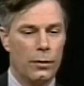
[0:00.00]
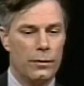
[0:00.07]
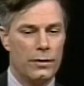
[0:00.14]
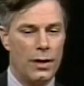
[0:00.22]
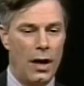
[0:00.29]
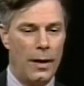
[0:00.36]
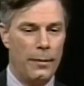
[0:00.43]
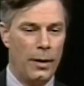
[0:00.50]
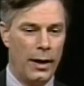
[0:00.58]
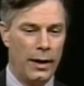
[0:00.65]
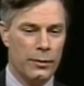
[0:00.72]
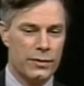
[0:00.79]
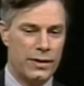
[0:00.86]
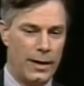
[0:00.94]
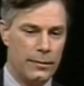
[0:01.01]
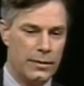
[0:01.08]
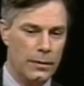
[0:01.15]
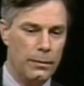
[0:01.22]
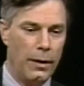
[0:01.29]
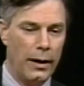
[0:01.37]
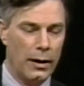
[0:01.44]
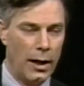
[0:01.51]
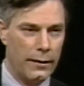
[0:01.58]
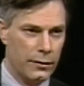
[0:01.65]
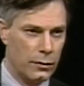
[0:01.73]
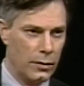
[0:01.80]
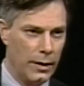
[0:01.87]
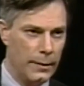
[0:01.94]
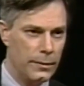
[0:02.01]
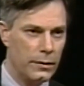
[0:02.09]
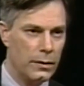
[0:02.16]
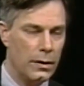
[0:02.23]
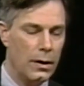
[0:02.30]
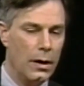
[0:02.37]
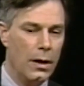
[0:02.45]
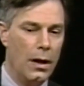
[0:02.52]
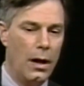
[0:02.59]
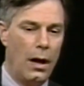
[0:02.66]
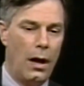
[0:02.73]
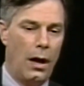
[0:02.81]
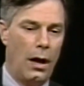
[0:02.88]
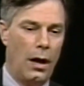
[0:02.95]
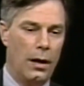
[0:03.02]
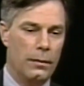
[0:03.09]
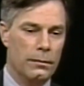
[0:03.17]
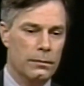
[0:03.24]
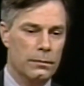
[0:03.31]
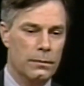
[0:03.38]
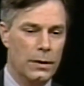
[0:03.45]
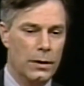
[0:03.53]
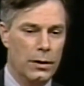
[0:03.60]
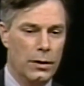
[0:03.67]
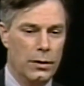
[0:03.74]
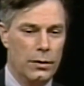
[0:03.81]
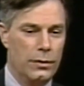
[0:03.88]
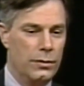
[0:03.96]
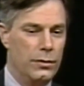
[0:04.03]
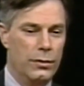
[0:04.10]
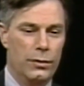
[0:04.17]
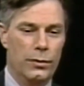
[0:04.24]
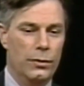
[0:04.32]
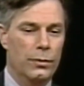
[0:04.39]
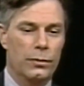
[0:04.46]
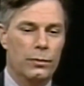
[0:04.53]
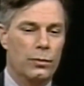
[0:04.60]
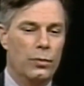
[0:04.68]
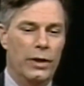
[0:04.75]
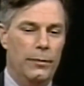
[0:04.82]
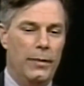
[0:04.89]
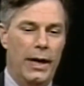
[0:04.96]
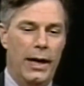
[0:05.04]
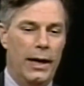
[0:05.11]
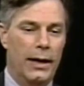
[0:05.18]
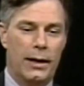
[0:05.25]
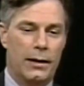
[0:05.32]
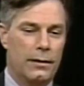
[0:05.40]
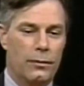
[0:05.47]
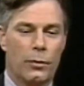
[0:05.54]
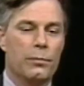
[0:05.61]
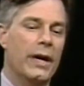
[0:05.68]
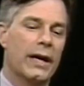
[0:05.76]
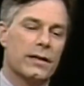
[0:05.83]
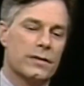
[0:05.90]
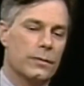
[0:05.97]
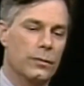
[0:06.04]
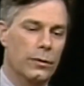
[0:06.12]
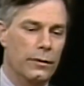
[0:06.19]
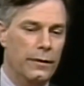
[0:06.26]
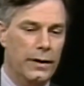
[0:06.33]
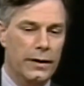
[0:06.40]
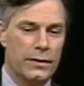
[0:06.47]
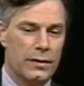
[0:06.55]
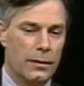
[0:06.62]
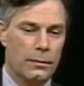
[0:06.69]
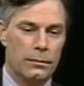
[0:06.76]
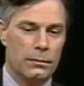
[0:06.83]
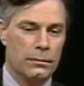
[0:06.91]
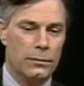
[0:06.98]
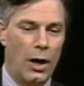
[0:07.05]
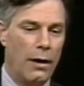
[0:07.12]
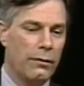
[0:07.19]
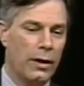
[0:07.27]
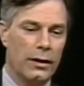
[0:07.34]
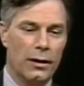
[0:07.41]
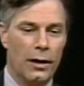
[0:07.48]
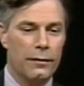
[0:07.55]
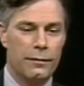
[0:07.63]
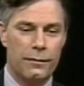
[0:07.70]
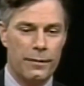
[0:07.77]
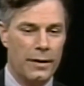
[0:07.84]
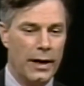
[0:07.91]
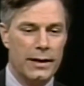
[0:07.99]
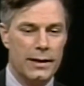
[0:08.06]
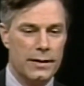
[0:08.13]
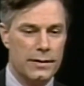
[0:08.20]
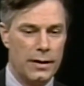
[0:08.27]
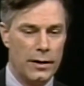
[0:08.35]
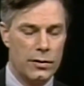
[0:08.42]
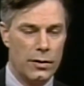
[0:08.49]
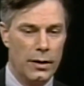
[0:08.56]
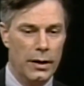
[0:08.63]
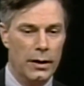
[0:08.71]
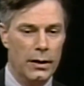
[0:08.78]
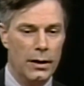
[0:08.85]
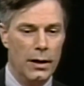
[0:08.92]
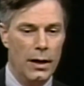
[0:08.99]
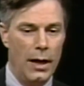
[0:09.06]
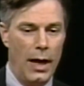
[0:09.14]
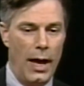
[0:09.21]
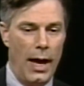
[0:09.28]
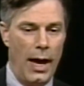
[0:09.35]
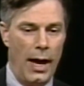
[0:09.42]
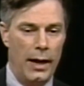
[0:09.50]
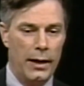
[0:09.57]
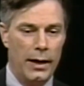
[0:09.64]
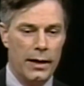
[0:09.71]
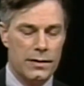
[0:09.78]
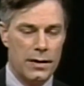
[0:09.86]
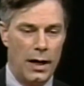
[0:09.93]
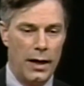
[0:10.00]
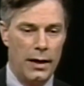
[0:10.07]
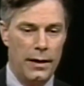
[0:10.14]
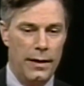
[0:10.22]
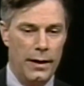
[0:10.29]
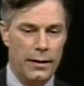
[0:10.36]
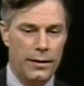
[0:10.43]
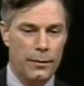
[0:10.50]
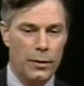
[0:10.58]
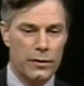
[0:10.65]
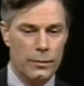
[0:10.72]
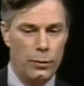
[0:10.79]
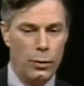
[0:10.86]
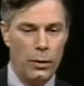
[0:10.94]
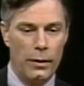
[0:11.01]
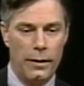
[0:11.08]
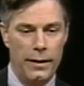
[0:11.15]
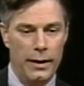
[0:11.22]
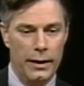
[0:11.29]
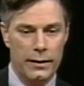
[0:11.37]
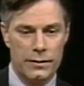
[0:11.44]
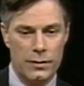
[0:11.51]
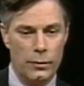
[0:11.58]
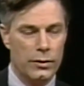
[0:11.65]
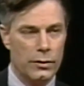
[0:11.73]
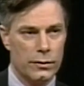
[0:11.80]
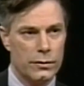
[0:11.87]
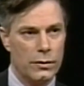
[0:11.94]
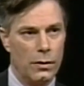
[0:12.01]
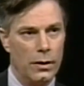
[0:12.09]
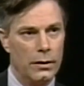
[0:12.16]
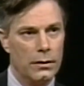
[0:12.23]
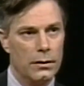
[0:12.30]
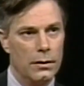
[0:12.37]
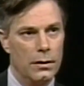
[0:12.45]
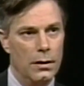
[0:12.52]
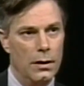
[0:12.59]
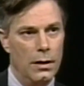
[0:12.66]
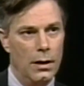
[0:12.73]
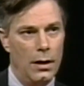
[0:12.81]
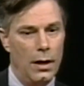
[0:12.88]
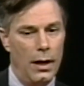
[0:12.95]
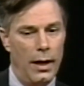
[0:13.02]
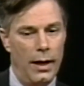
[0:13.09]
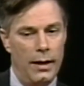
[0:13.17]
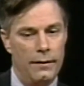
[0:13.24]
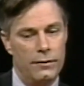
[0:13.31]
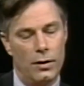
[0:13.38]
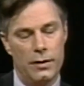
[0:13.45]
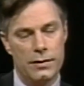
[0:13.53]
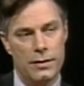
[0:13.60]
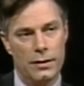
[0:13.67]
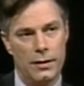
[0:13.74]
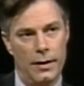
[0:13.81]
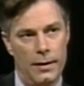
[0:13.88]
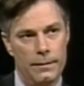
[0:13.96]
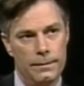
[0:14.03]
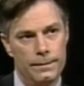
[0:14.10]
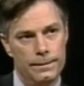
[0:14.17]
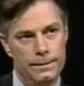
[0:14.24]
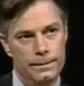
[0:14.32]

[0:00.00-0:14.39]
For a time, I was tempted by a lot of scripts to make as a movie some novel I love from the 19th century, and I decided that the most important thing is an original story, and I've tried to stick to that.